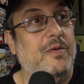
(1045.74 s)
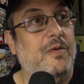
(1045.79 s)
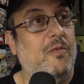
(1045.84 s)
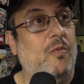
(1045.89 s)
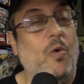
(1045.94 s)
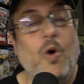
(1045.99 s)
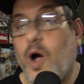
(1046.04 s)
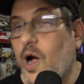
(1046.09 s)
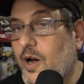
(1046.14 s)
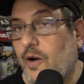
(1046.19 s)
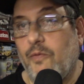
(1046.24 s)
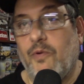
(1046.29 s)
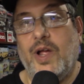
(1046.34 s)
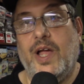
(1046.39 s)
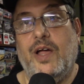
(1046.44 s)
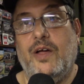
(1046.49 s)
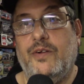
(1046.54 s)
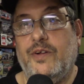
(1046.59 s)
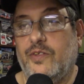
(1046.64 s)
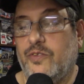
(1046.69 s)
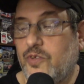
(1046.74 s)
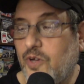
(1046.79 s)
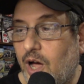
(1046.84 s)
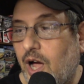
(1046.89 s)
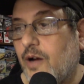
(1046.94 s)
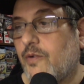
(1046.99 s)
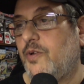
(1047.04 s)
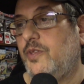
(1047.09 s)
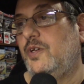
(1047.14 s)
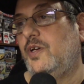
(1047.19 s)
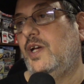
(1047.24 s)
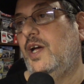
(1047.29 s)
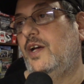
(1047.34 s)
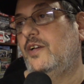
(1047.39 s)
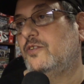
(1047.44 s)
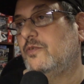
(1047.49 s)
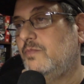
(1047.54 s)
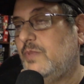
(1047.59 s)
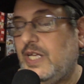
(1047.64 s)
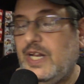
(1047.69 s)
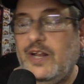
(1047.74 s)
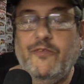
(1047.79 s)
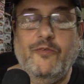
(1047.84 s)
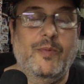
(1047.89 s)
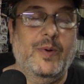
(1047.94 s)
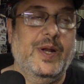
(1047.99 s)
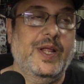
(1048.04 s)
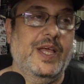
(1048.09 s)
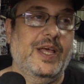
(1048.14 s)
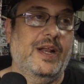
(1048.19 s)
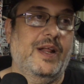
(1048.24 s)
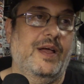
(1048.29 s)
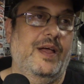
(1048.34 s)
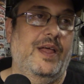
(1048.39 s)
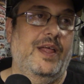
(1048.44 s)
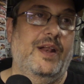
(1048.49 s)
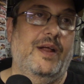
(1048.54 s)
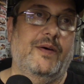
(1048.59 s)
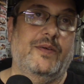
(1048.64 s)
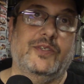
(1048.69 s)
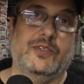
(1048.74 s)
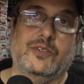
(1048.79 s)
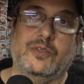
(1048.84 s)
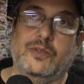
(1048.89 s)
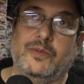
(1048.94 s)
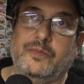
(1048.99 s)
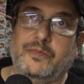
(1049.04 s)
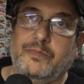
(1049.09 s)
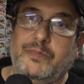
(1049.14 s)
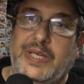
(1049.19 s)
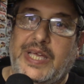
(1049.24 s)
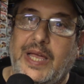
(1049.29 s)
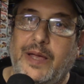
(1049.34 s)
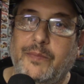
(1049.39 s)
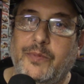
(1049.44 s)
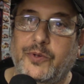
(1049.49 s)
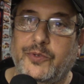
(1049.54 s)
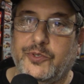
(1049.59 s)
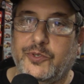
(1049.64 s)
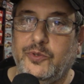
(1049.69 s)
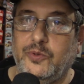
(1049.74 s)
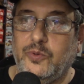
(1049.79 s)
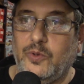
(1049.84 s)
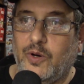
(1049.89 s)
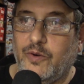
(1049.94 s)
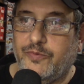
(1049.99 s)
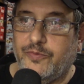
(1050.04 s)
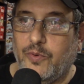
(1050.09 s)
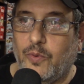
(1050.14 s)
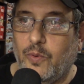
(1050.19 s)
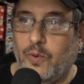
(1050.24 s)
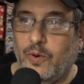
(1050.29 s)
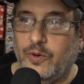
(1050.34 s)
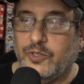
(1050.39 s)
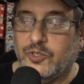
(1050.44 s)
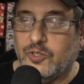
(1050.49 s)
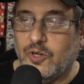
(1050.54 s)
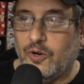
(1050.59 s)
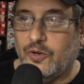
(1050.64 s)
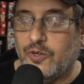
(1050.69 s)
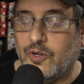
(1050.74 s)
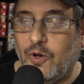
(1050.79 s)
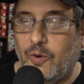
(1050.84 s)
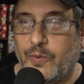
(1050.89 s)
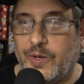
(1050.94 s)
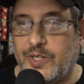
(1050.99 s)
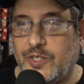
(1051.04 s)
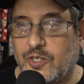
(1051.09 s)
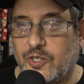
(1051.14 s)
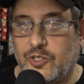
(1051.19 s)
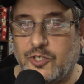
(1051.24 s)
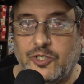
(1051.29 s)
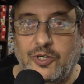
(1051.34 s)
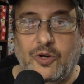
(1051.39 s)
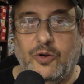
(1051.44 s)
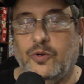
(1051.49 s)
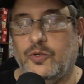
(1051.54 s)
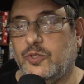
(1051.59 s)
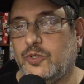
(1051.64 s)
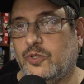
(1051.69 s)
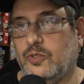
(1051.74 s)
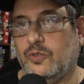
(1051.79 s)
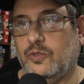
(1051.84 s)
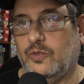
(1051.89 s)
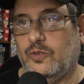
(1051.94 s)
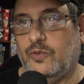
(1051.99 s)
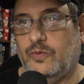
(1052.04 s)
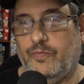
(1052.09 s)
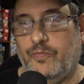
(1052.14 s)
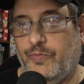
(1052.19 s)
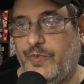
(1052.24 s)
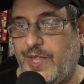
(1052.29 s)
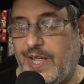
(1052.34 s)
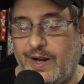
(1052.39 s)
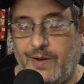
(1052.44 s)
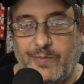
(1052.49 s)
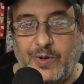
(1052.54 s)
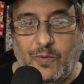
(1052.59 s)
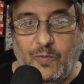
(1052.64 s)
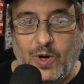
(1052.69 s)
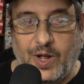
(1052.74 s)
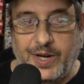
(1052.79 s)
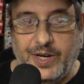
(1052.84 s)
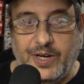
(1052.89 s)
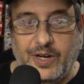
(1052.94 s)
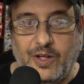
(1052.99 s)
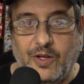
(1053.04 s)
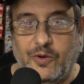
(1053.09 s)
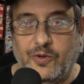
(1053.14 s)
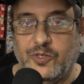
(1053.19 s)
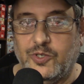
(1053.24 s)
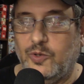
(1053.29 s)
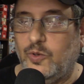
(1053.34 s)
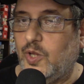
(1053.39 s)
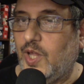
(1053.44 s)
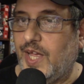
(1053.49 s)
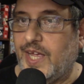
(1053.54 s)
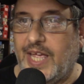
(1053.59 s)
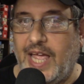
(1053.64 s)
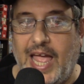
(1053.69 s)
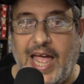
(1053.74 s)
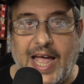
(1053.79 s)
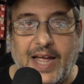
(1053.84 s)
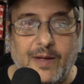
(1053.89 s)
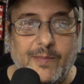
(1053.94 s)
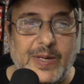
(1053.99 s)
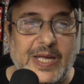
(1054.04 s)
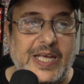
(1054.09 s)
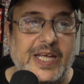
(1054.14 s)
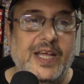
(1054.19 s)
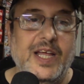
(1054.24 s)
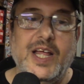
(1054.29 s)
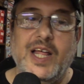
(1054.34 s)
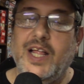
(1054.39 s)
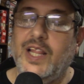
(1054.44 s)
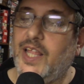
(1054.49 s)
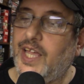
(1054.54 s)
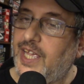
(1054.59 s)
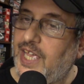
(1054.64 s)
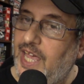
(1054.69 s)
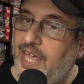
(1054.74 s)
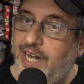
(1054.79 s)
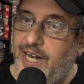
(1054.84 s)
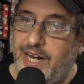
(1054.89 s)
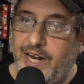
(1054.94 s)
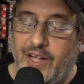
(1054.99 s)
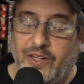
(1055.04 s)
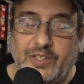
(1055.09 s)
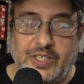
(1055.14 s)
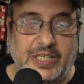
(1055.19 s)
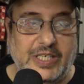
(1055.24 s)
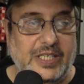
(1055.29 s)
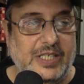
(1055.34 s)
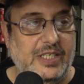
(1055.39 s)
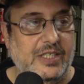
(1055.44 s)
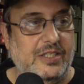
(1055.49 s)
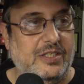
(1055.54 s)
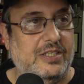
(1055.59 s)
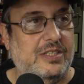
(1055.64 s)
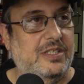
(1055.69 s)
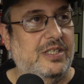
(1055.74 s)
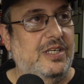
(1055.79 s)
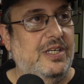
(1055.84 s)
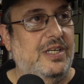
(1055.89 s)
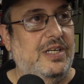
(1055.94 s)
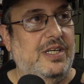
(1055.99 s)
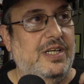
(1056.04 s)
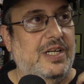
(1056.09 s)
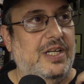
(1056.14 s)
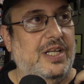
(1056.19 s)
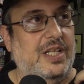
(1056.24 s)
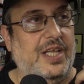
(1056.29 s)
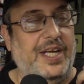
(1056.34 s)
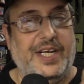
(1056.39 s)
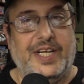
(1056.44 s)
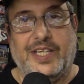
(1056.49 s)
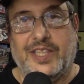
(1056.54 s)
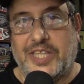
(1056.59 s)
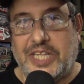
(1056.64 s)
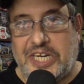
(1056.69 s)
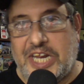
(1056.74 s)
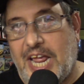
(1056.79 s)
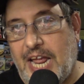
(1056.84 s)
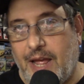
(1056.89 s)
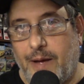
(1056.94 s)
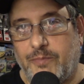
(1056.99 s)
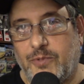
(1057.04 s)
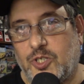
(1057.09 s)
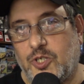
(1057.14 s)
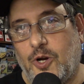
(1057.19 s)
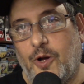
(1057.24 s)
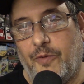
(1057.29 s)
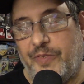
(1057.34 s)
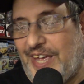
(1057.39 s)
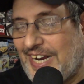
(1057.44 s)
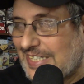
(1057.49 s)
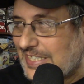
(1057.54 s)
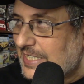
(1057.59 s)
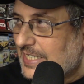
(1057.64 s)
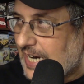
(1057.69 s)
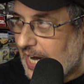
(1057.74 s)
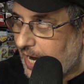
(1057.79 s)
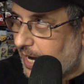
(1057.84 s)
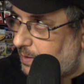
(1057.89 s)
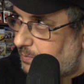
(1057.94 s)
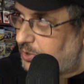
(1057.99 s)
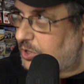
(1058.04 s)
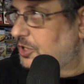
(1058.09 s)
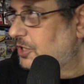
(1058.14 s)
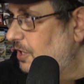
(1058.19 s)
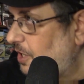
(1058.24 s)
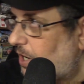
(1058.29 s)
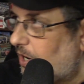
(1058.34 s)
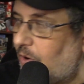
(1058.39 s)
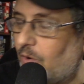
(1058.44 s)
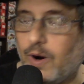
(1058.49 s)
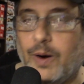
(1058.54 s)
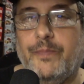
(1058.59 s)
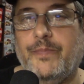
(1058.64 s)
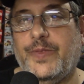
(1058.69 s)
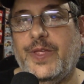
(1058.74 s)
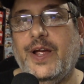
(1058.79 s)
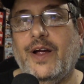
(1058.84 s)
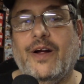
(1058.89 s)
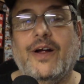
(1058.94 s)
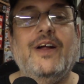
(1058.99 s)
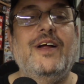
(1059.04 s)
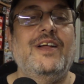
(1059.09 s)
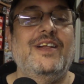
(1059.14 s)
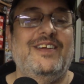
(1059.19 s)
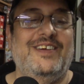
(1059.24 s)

walk around and talk with you guys and meet everybody, and also be able to start going to shows that I've been wanting to go to, like Acme, like NNL East, like the damn show, that damn show up there.